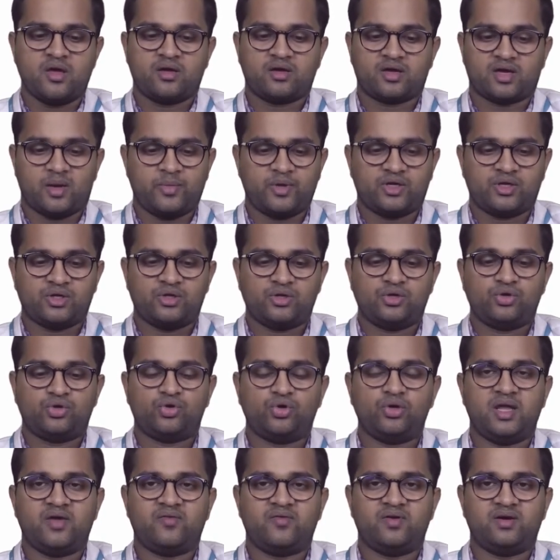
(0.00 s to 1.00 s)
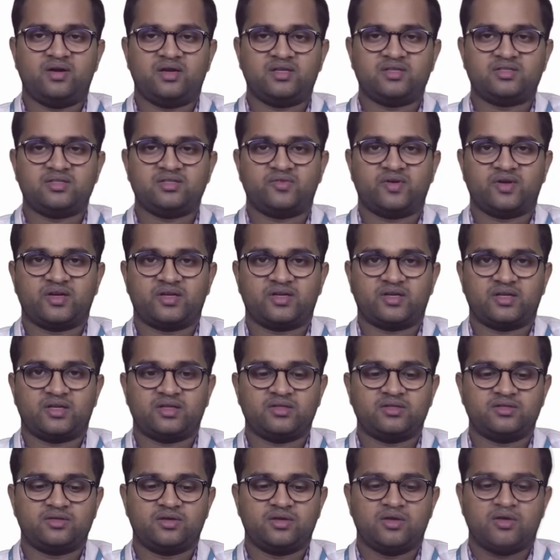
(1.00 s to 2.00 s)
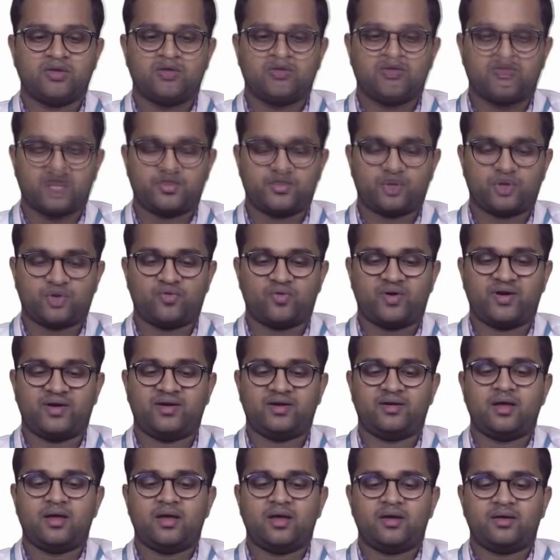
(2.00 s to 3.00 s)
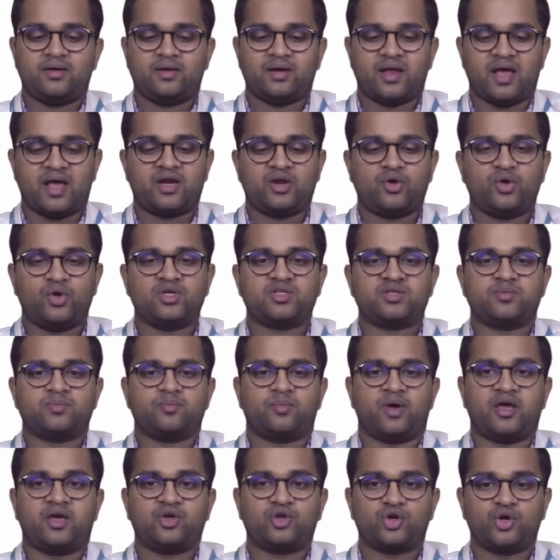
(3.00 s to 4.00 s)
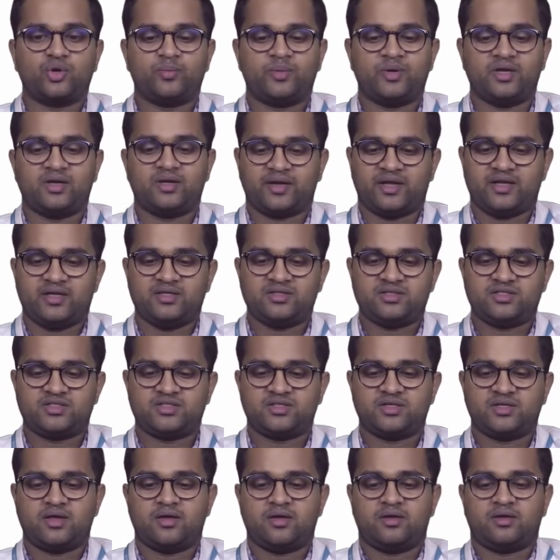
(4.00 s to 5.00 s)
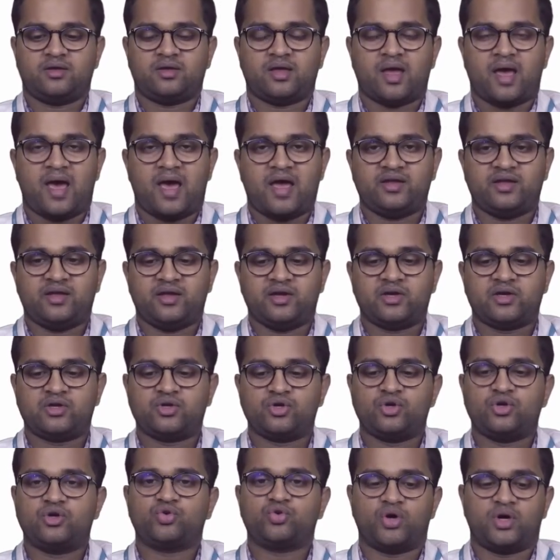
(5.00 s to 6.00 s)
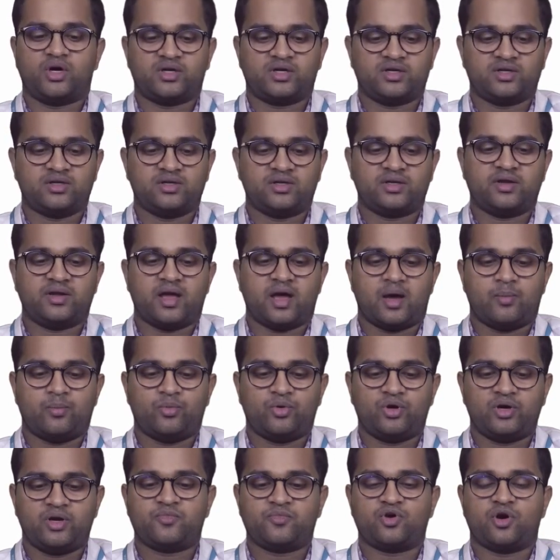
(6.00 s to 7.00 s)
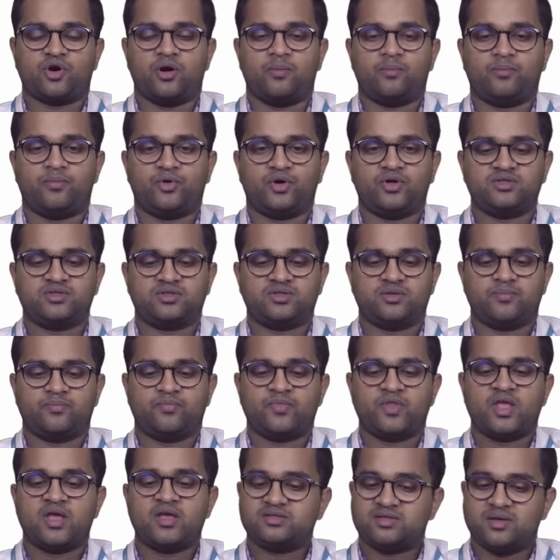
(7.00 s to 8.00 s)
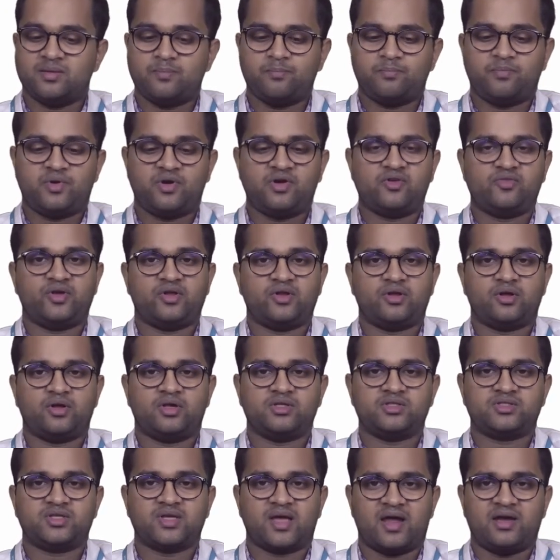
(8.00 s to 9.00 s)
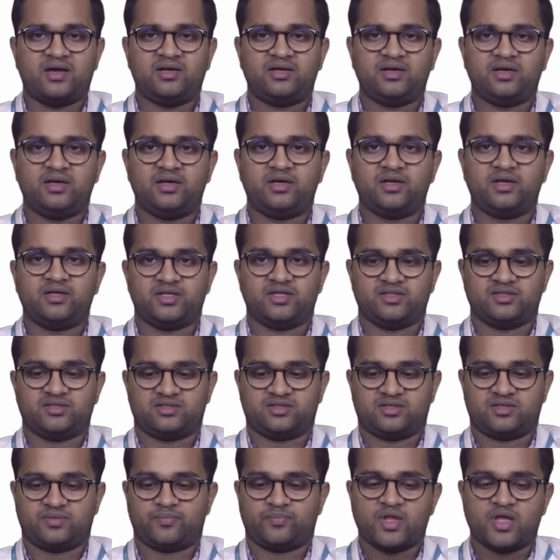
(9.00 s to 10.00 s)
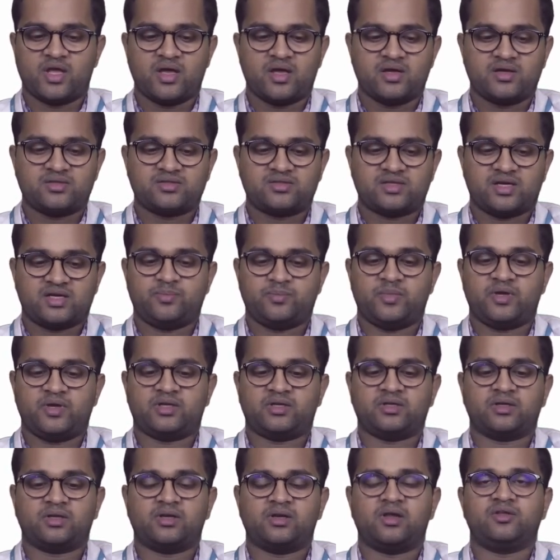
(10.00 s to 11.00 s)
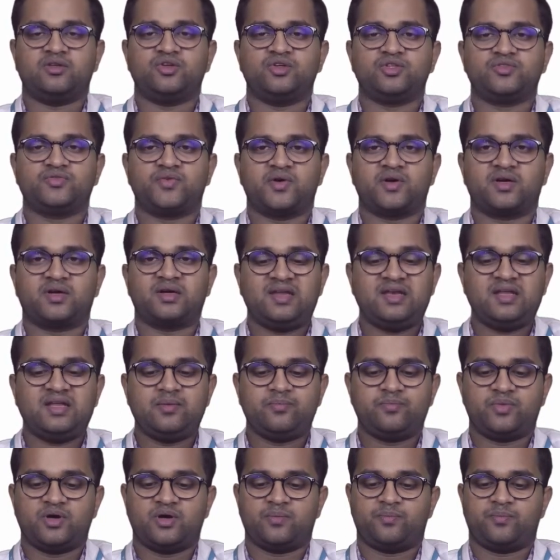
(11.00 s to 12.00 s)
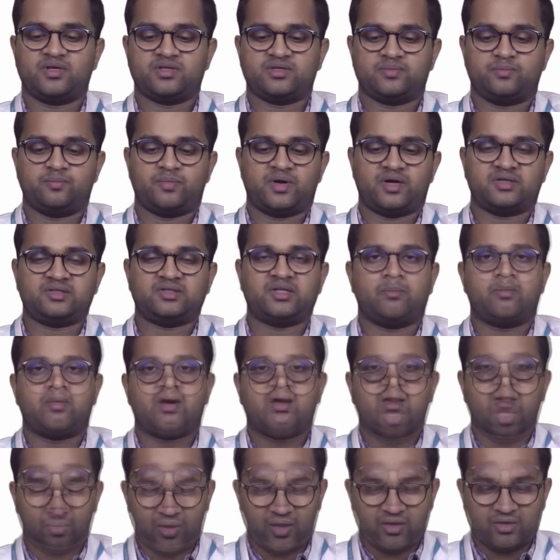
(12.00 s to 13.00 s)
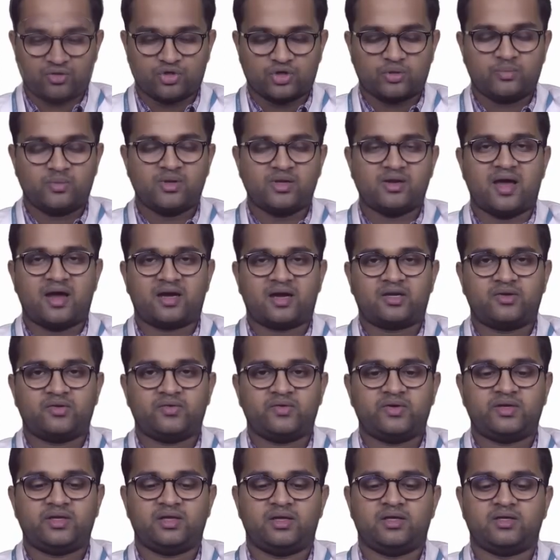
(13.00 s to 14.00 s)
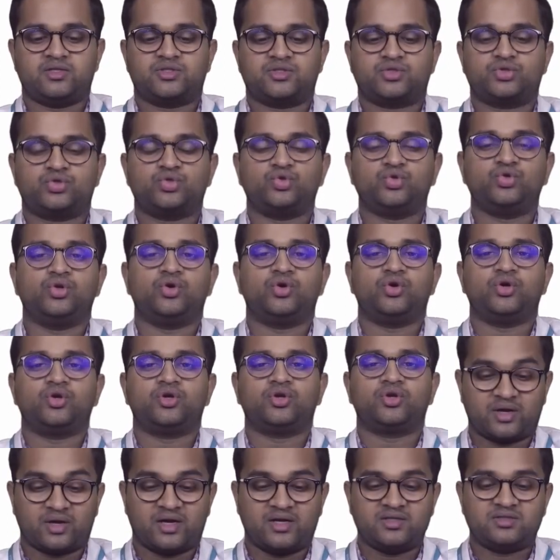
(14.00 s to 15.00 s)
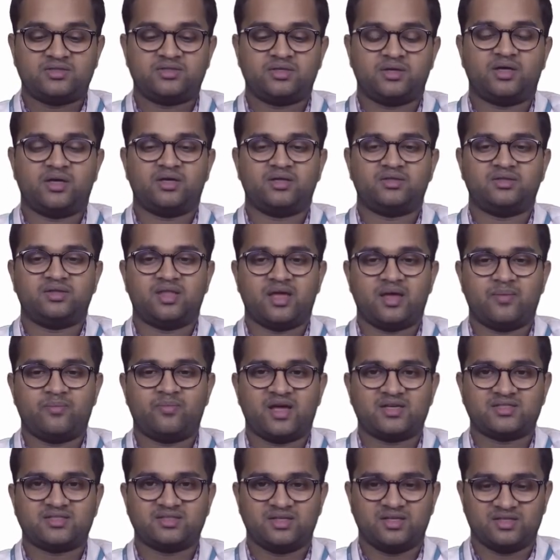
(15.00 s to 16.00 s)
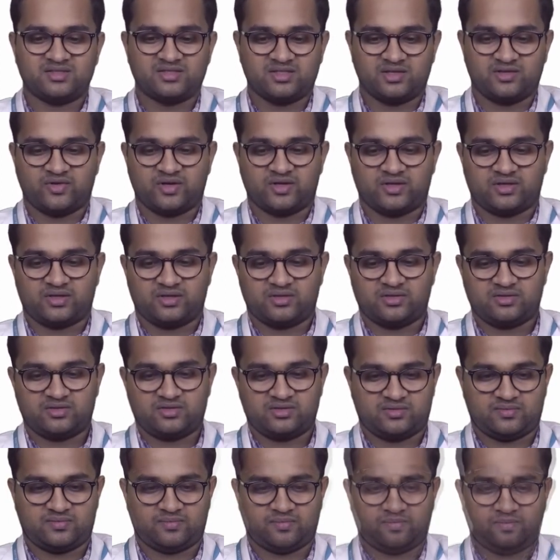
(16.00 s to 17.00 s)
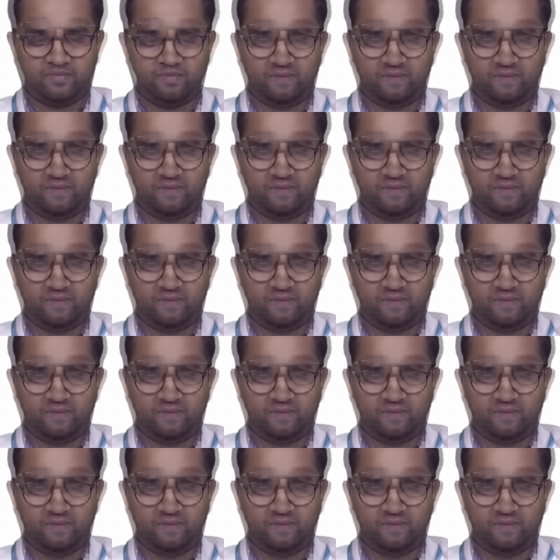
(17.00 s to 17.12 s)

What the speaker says: Coming to low level disinfectants, these provide narrowest microbial range and include quaternary ammonium compounds, simple phenols and detergents. Such material are used for cleaning purpose, but their microbial activity is too low to consider them as disinfectants.